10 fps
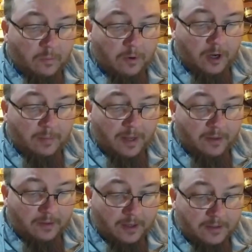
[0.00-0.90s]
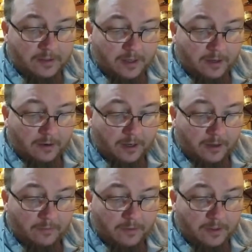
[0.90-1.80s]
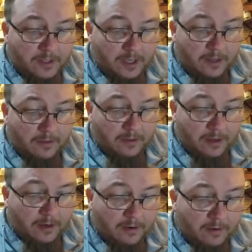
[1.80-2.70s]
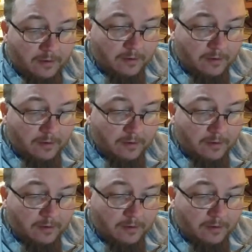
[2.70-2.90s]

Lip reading: worried about the integrity of the teeth here.